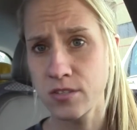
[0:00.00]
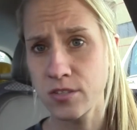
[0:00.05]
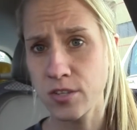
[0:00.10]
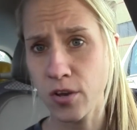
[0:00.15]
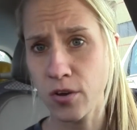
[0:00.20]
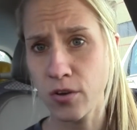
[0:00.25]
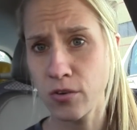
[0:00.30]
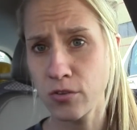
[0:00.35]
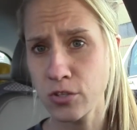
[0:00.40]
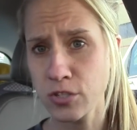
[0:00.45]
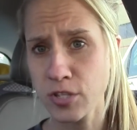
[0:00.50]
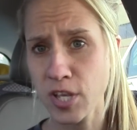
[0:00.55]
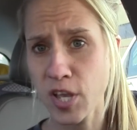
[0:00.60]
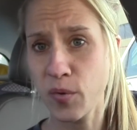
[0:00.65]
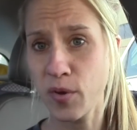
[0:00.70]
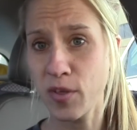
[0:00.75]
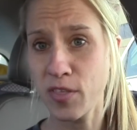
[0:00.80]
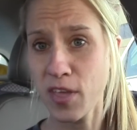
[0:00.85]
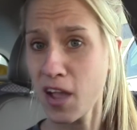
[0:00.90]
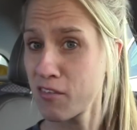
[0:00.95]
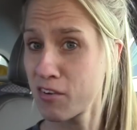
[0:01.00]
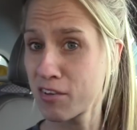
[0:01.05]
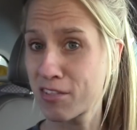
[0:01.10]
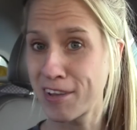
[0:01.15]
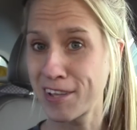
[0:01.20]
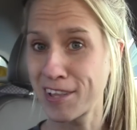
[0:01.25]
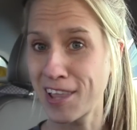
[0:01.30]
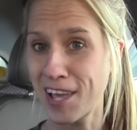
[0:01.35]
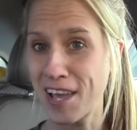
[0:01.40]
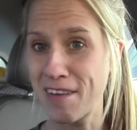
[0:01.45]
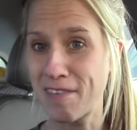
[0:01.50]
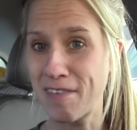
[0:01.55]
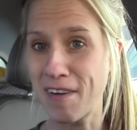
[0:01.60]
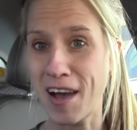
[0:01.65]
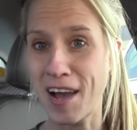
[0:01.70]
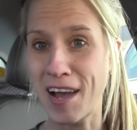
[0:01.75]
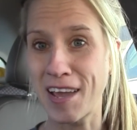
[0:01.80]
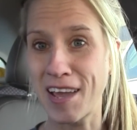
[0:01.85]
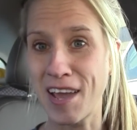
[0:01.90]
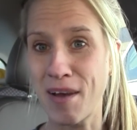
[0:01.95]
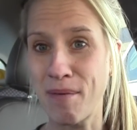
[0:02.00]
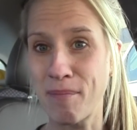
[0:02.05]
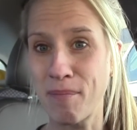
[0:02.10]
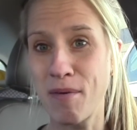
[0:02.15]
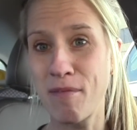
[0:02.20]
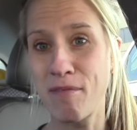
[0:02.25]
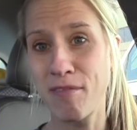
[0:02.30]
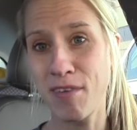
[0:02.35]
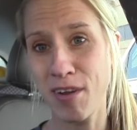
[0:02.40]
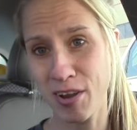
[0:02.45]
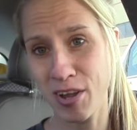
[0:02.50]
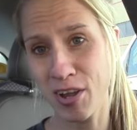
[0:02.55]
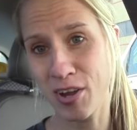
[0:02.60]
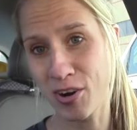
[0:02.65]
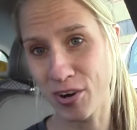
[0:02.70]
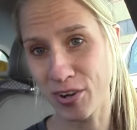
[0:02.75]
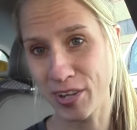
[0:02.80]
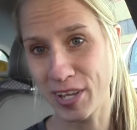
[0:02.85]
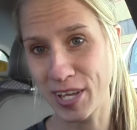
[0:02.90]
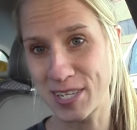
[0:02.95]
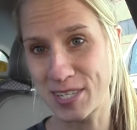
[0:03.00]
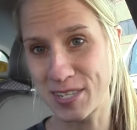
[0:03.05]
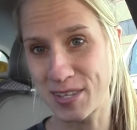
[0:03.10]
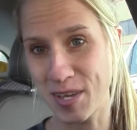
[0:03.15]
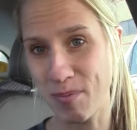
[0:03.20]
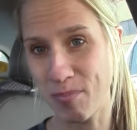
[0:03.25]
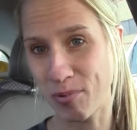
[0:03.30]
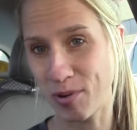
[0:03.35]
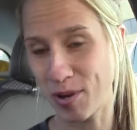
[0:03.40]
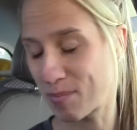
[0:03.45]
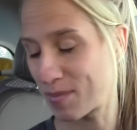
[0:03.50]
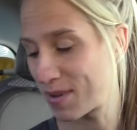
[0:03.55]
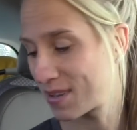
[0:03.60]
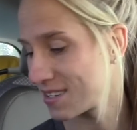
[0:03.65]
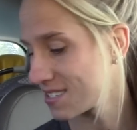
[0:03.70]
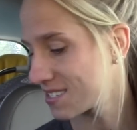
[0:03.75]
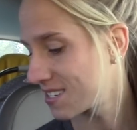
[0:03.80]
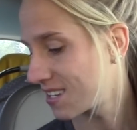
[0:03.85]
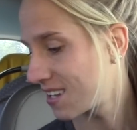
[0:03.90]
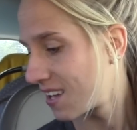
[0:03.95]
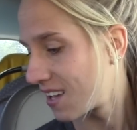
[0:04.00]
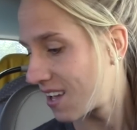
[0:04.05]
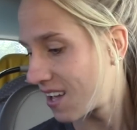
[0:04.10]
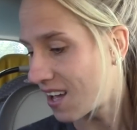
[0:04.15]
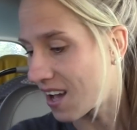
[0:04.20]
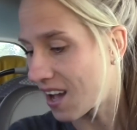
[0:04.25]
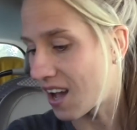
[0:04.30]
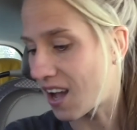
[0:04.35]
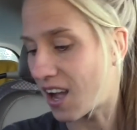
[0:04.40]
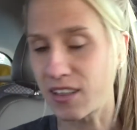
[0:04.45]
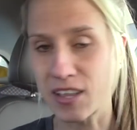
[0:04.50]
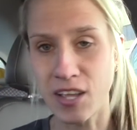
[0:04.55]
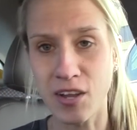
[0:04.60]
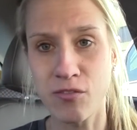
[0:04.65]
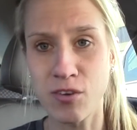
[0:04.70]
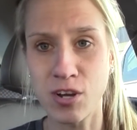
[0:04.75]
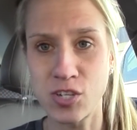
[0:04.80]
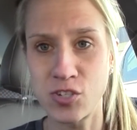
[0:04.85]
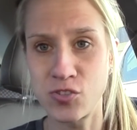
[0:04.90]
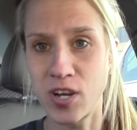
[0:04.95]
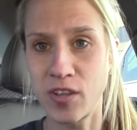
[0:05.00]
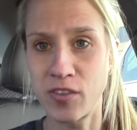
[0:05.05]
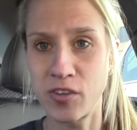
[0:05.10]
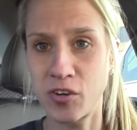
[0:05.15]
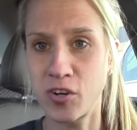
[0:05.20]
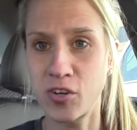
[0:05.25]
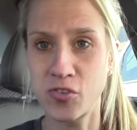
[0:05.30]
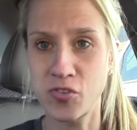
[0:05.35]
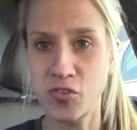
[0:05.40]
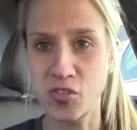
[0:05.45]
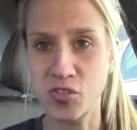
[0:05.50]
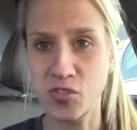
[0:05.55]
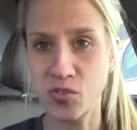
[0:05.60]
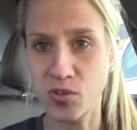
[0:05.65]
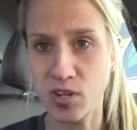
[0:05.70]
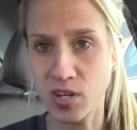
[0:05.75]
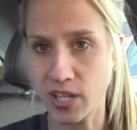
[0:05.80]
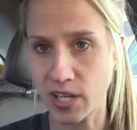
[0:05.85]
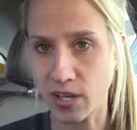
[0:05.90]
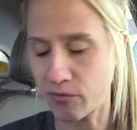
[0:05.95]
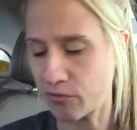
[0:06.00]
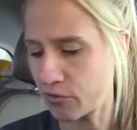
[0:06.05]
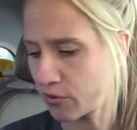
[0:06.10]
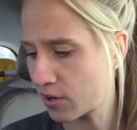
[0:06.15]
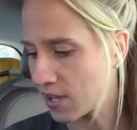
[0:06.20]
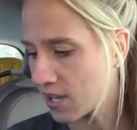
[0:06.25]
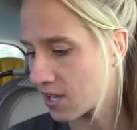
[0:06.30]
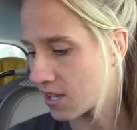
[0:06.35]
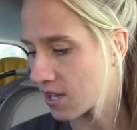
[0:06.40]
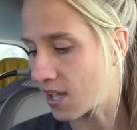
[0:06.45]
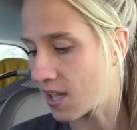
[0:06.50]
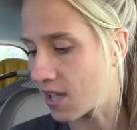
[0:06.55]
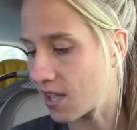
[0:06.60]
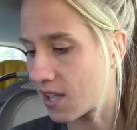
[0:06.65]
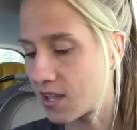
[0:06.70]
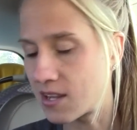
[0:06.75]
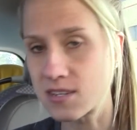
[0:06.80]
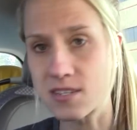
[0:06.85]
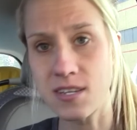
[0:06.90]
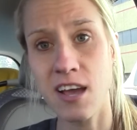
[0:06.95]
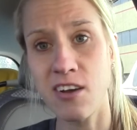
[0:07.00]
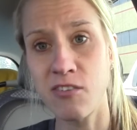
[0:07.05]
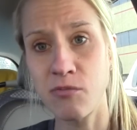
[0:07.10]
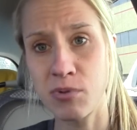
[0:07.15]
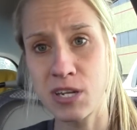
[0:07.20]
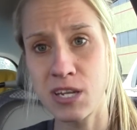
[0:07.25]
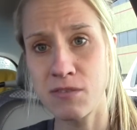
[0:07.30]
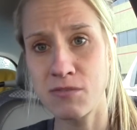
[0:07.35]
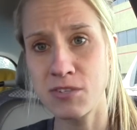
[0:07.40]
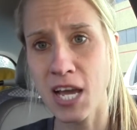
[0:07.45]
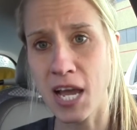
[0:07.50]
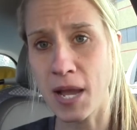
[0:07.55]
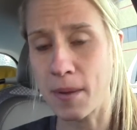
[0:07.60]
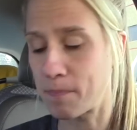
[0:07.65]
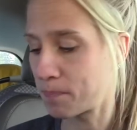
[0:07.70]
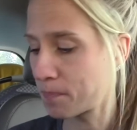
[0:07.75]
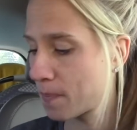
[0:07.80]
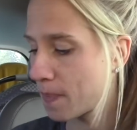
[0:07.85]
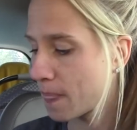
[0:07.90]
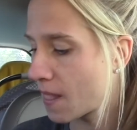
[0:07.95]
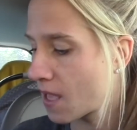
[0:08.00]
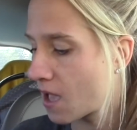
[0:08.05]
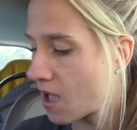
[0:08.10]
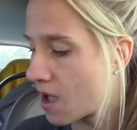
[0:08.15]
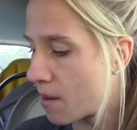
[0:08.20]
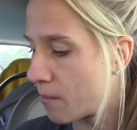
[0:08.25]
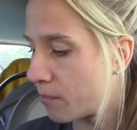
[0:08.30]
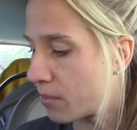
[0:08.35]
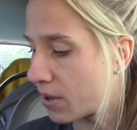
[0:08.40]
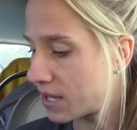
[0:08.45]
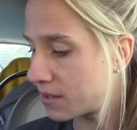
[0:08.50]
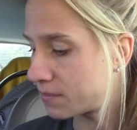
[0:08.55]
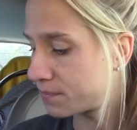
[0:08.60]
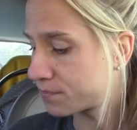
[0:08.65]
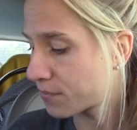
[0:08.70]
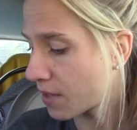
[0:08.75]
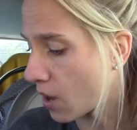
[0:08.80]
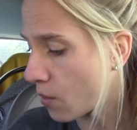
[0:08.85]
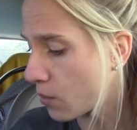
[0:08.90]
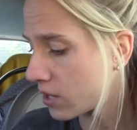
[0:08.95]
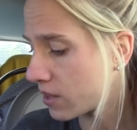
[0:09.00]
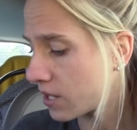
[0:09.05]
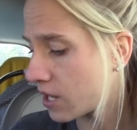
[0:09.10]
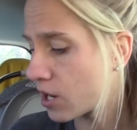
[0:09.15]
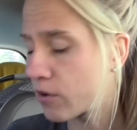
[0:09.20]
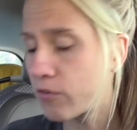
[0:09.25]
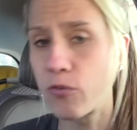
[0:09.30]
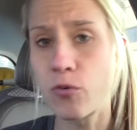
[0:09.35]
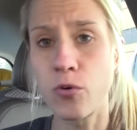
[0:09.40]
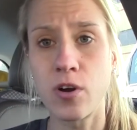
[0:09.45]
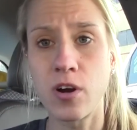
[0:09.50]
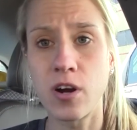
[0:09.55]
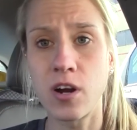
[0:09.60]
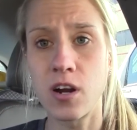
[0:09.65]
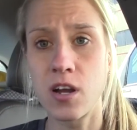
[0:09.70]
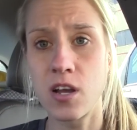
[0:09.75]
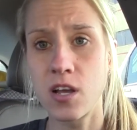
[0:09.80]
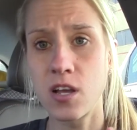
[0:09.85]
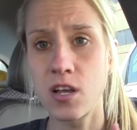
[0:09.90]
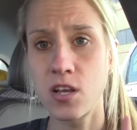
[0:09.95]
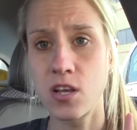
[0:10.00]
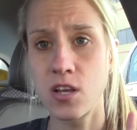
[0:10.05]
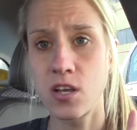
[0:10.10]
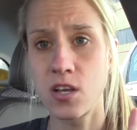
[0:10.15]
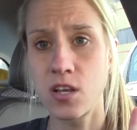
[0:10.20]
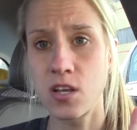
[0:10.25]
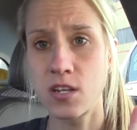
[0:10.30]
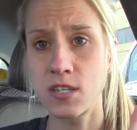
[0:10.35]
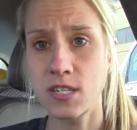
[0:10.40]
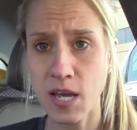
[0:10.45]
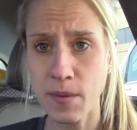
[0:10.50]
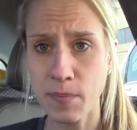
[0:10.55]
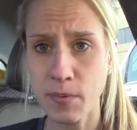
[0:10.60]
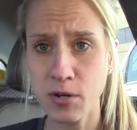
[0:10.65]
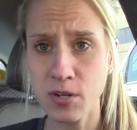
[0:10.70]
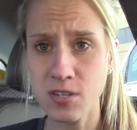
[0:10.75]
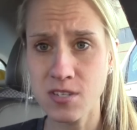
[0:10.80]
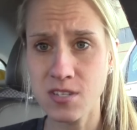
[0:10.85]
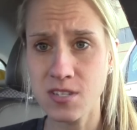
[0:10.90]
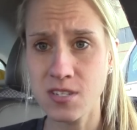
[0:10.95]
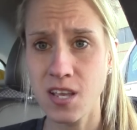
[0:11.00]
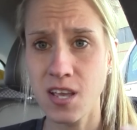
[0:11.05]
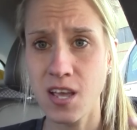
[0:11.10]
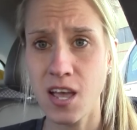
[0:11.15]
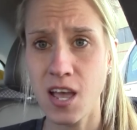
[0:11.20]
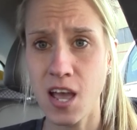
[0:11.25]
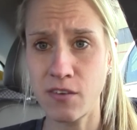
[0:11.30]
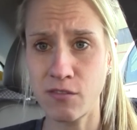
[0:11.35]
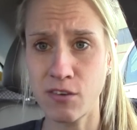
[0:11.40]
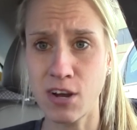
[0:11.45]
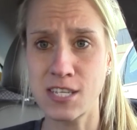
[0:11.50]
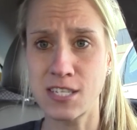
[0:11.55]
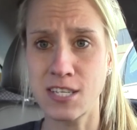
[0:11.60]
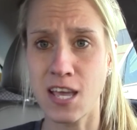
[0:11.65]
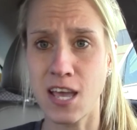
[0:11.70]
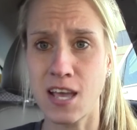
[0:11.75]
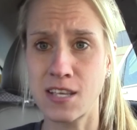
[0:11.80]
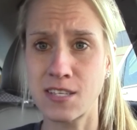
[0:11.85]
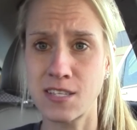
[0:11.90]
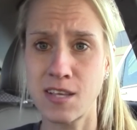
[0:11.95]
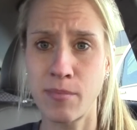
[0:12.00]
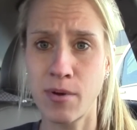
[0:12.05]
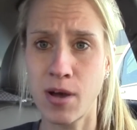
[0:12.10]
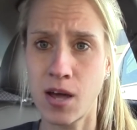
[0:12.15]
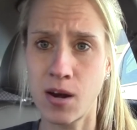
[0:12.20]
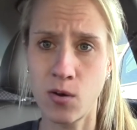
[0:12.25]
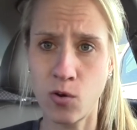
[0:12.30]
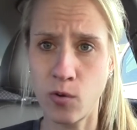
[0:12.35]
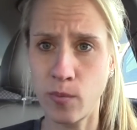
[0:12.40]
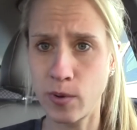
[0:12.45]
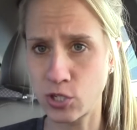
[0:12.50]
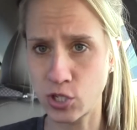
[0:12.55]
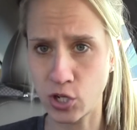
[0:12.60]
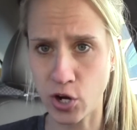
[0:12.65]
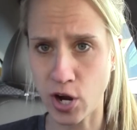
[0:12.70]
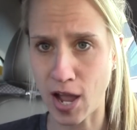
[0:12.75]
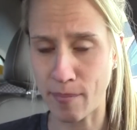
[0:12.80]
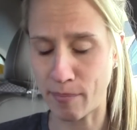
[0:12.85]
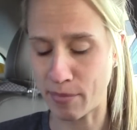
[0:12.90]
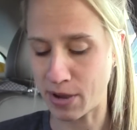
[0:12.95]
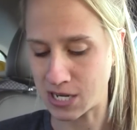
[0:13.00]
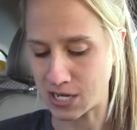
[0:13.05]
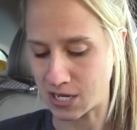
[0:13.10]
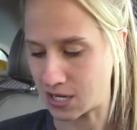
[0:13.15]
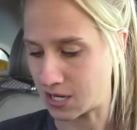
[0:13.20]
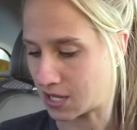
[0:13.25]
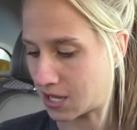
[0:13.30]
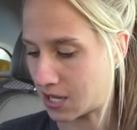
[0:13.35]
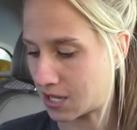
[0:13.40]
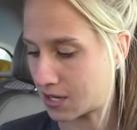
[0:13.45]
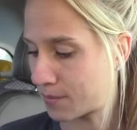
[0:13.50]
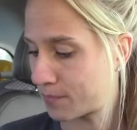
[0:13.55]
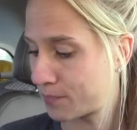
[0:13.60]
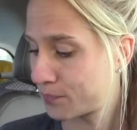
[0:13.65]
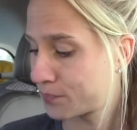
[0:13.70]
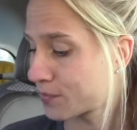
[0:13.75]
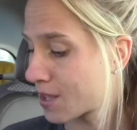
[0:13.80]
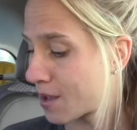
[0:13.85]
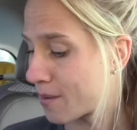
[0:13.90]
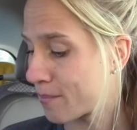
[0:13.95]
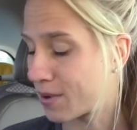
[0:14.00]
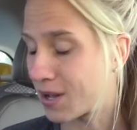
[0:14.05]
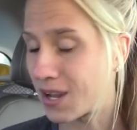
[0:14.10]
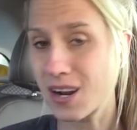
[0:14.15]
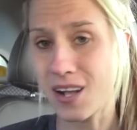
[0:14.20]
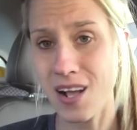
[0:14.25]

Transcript: So just like with everything in life, I am very early to the appointment. I like rushed around the grocery store like a freak and have plenty of time. But I went in there for diapers and rice cakes and bought a whole bunch of crap I didn't need, but a